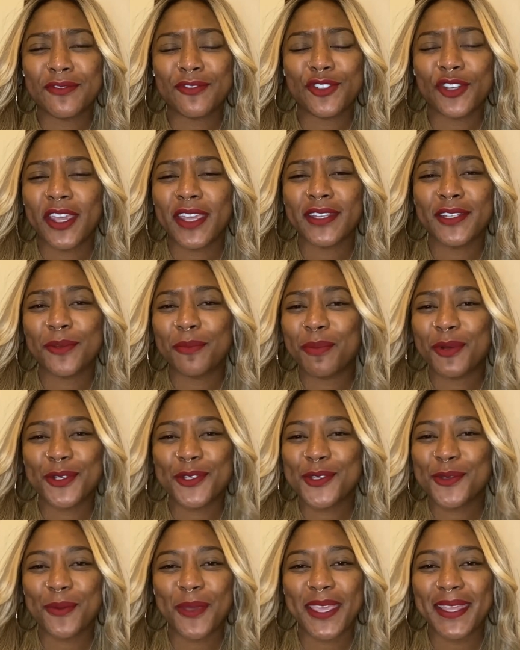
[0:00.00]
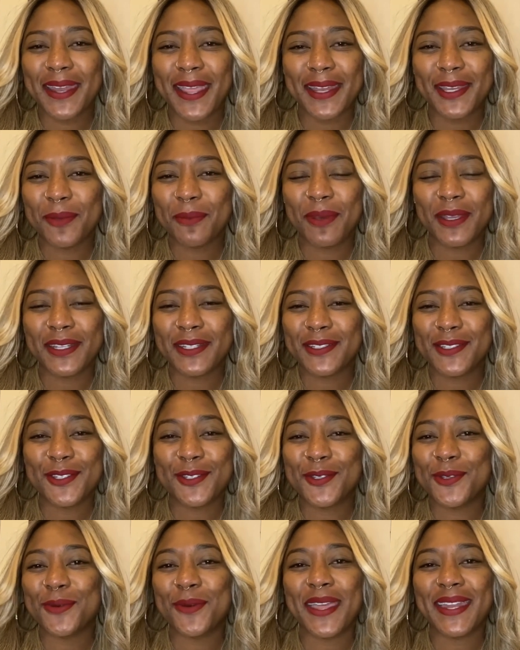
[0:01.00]
of trying to persuade anybody to
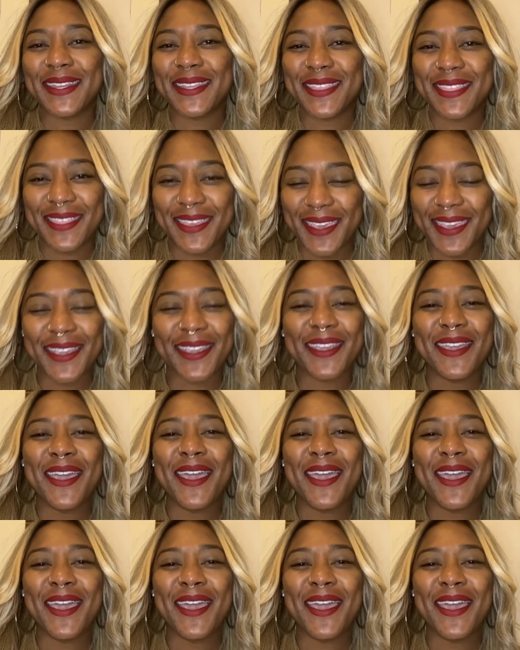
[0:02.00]
do anything.